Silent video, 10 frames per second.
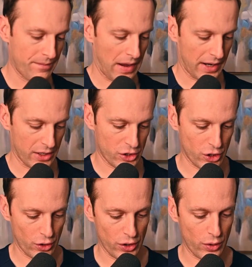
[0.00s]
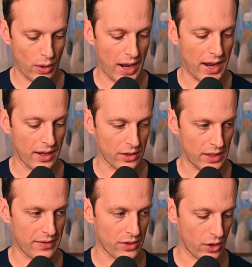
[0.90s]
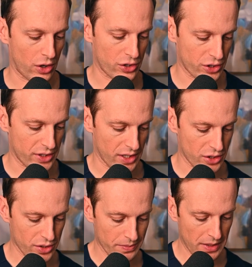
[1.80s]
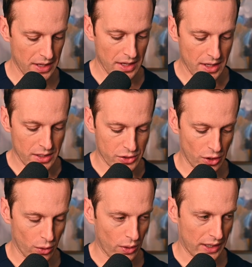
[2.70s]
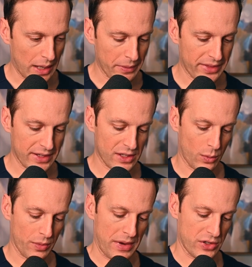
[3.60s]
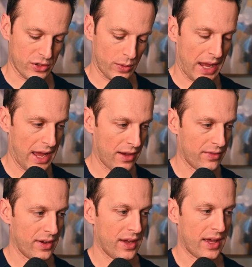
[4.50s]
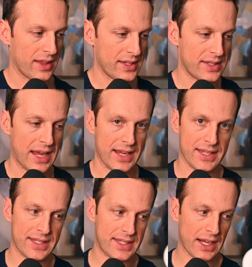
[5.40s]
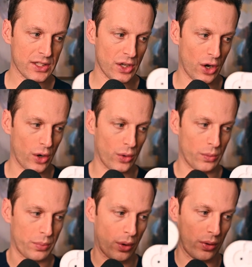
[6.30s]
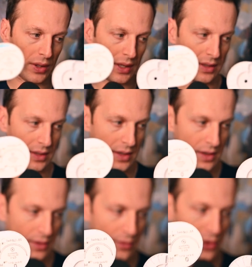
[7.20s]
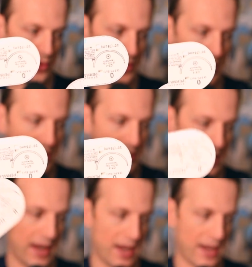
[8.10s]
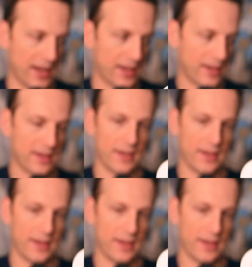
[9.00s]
I'm gonna show you a even larger stitch. So a couple things that are worth mentioning. So we have, this is a 6-0 prolene versus a